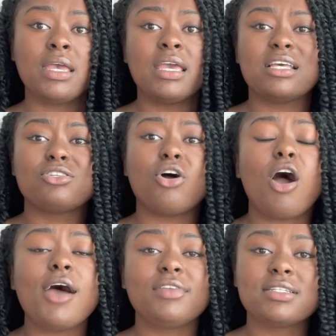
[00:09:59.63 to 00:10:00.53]
And so
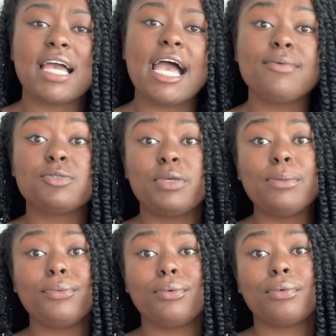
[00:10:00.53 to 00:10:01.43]
oftentimes
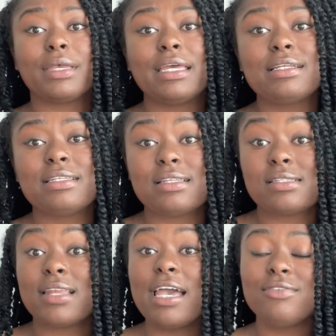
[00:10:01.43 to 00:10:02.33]
people get into
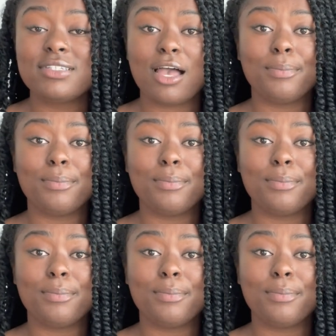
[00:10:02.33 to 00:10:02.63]
this lifestyle